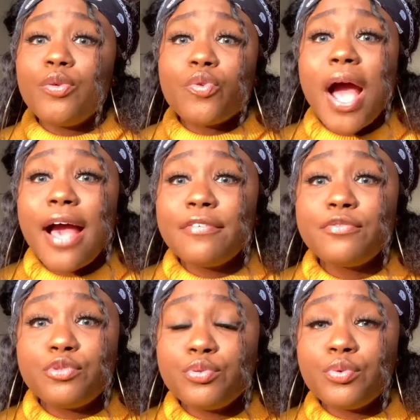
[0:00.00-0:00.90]
You
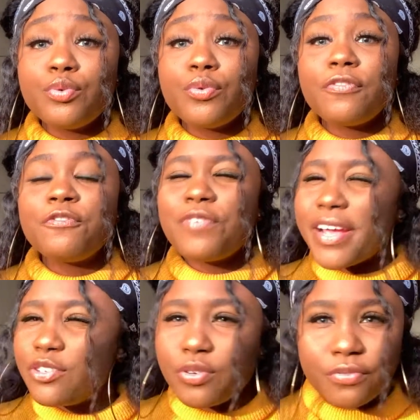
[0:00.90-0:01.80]
have to
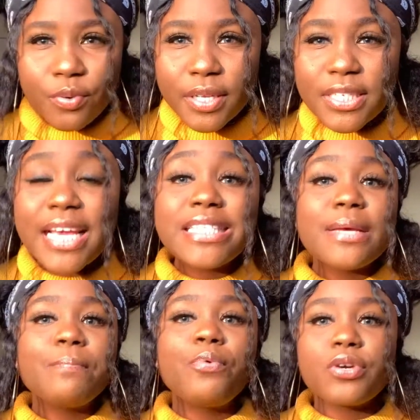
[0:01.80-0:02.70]
find your voice. It's
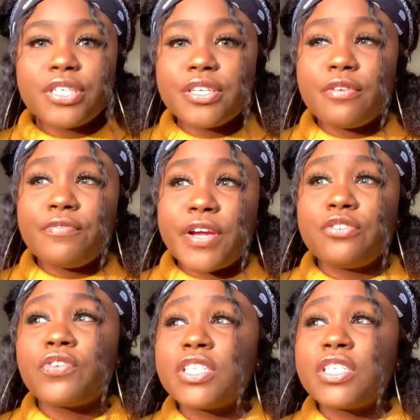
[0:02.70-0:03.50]
important that you find your voice.